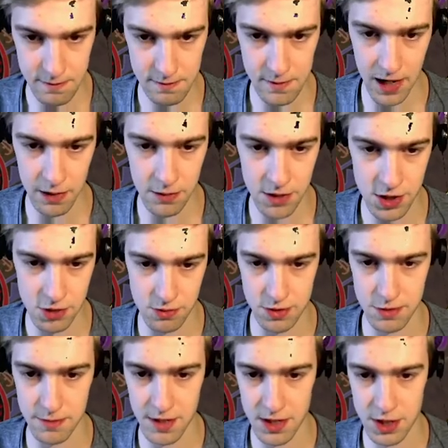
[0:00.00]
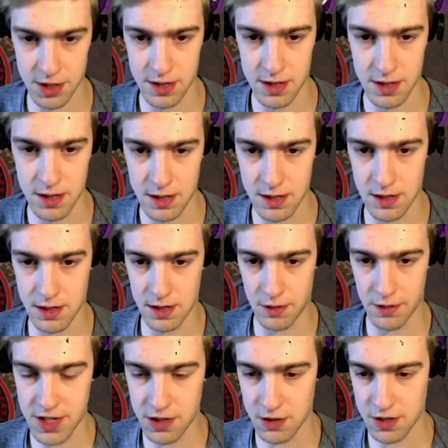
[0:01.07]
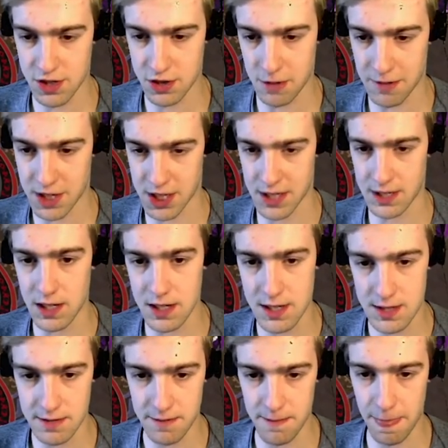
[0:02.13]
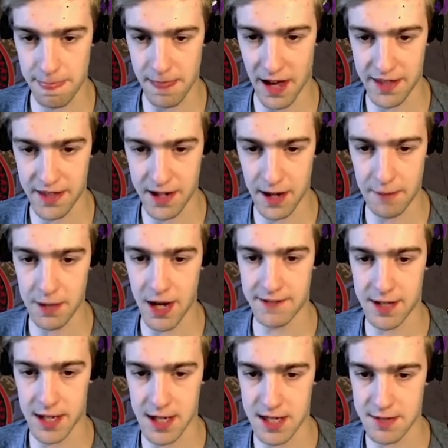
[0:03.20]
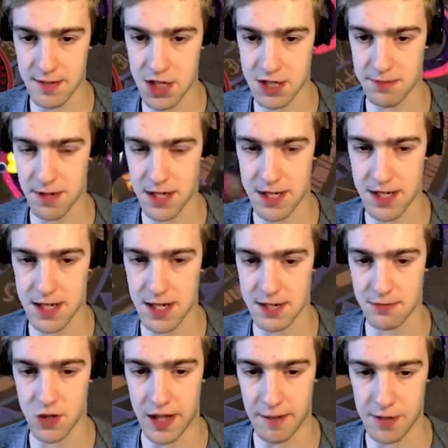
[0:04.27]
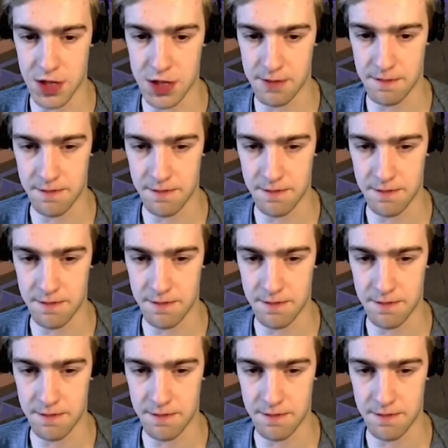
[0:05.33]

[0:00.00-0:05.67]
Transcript: I don't want to draw too much. We just got so much headless. I think I'm going to have to Kisma just because it does more damage.